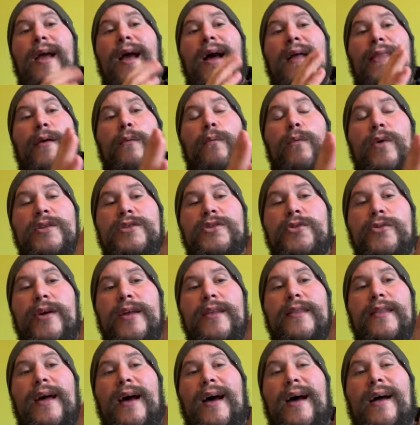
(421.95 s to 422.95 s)
And then once you
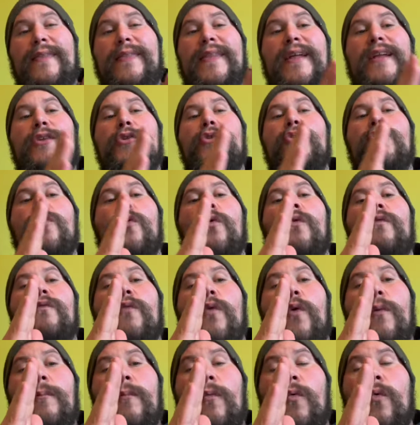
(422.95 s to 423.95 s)
hit that, then you go
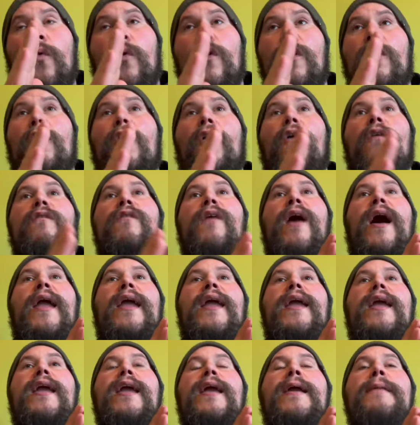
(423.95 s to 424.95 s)
for more of
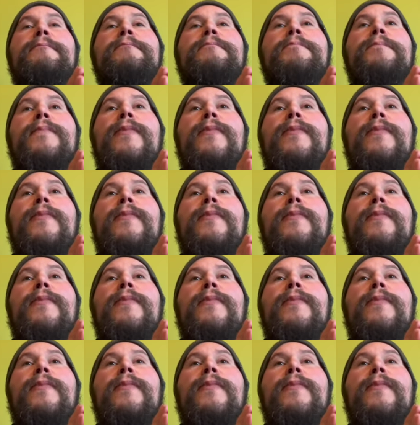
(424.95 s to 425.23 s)
a,